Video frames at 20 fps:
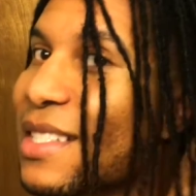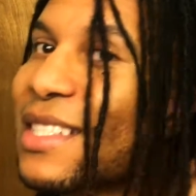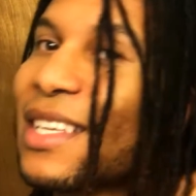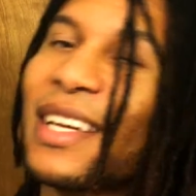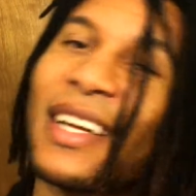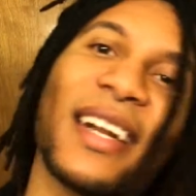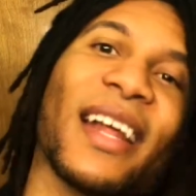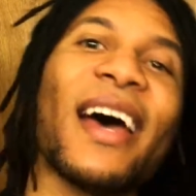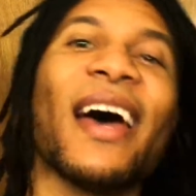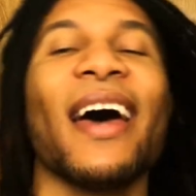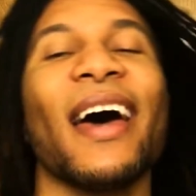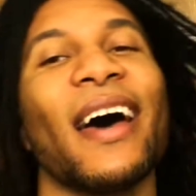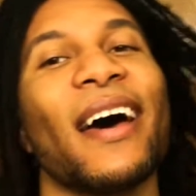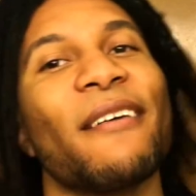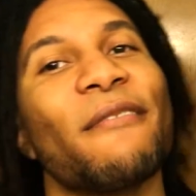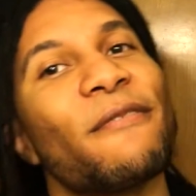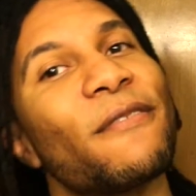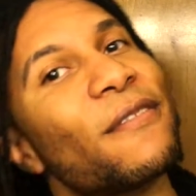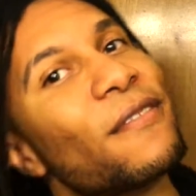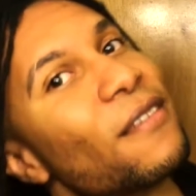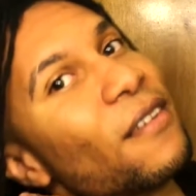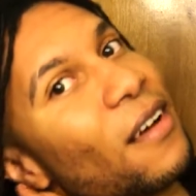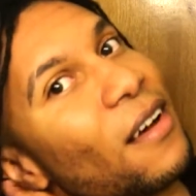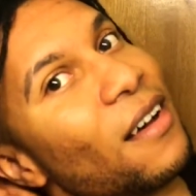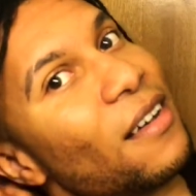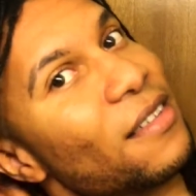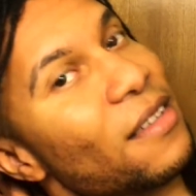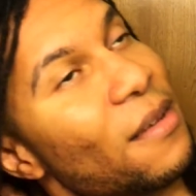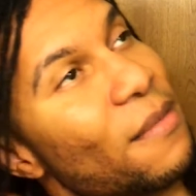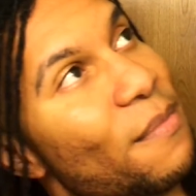10 and a half
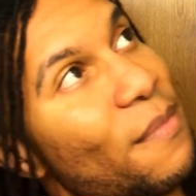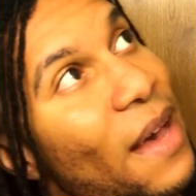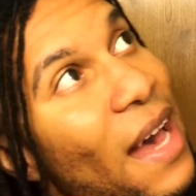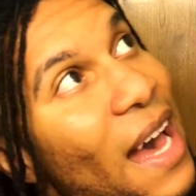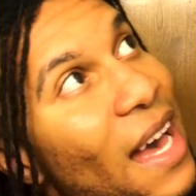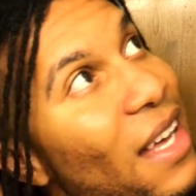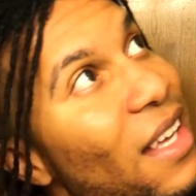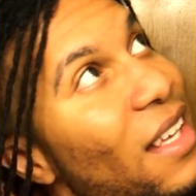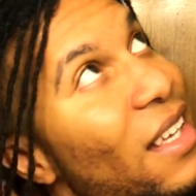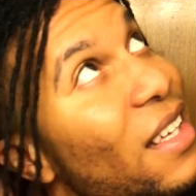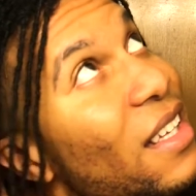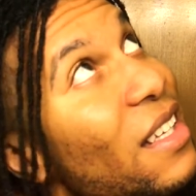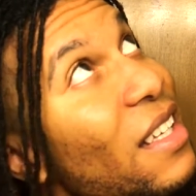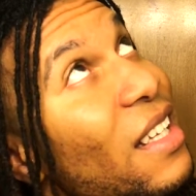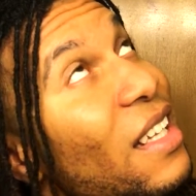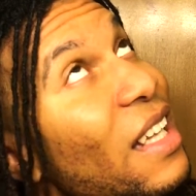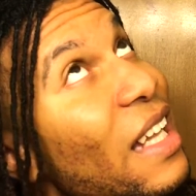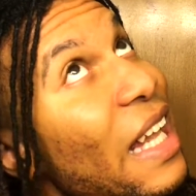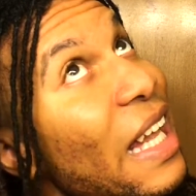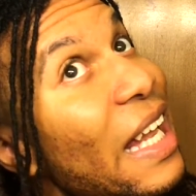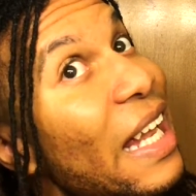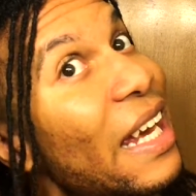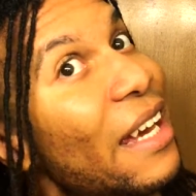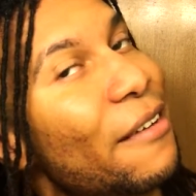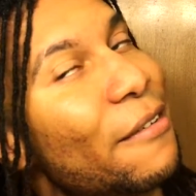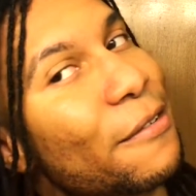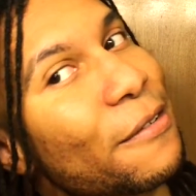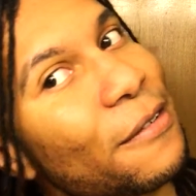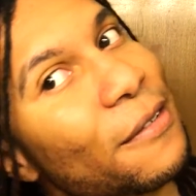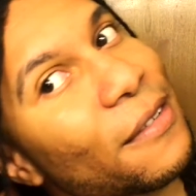on the back
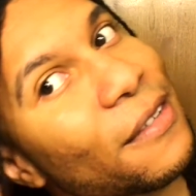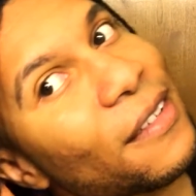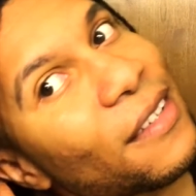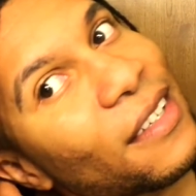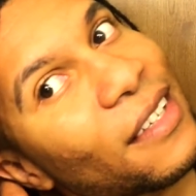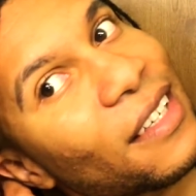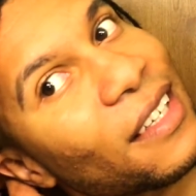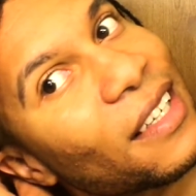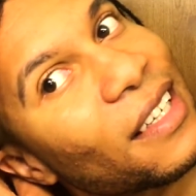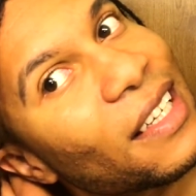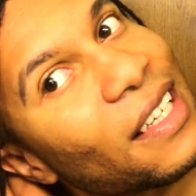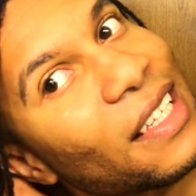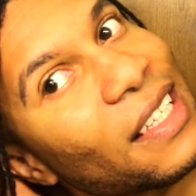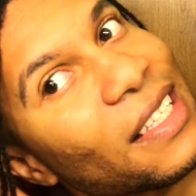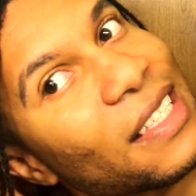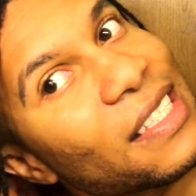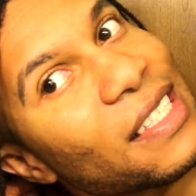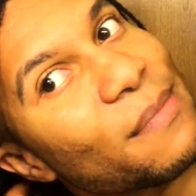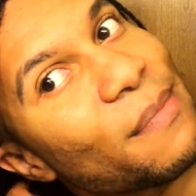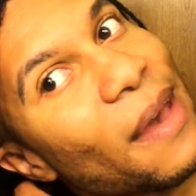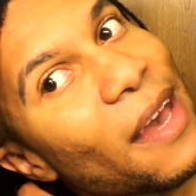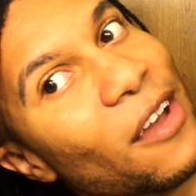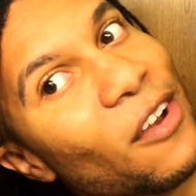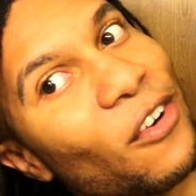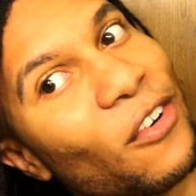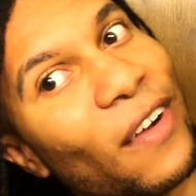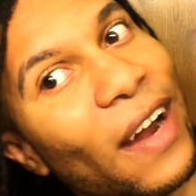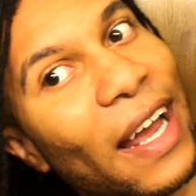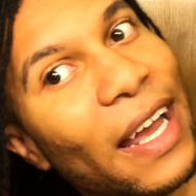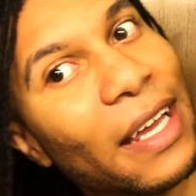left. Let's see, back
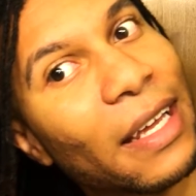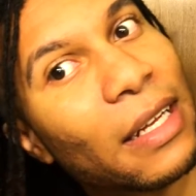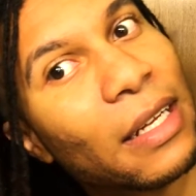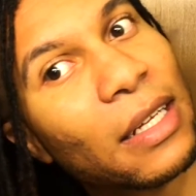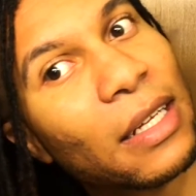or right.